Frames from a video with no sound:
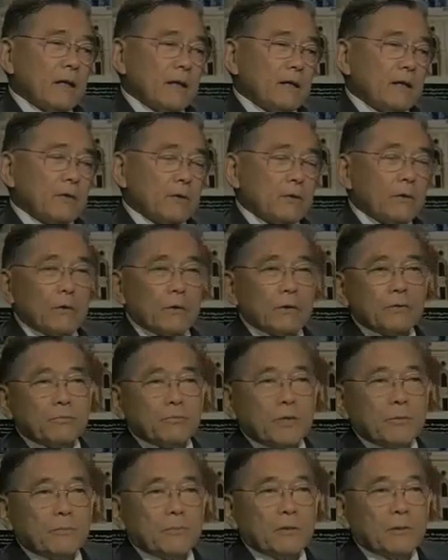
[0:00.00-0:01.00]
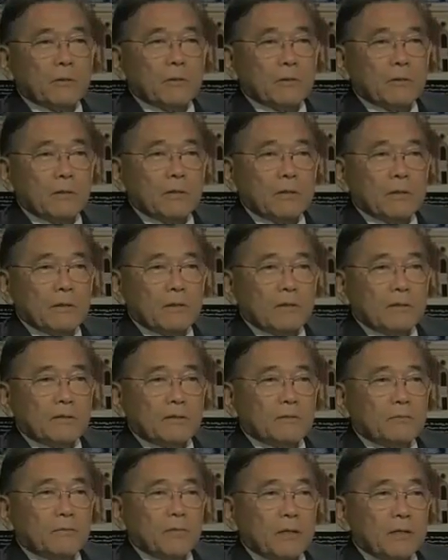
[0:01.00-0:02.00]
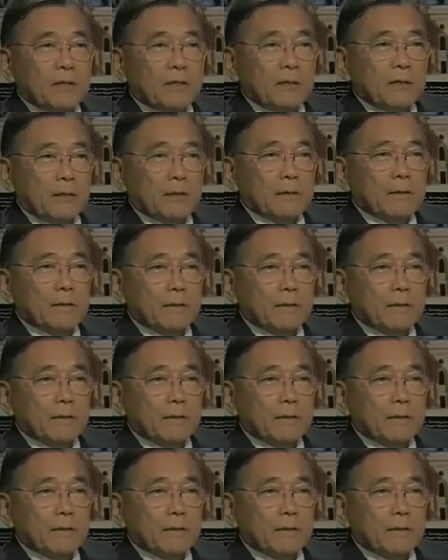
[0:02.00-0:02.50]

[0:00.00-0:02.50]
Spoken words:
I encourage people to be